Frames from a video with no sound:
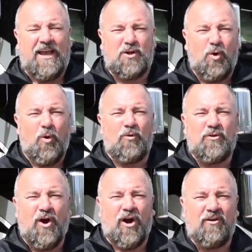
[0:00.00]
at Colton
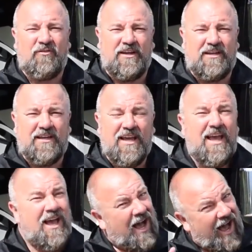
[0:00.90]
RV.
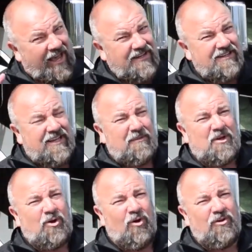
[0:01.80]
I didn't come
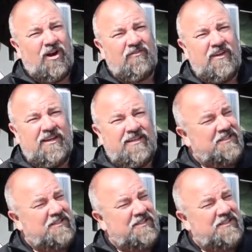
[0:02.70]
to Colton RV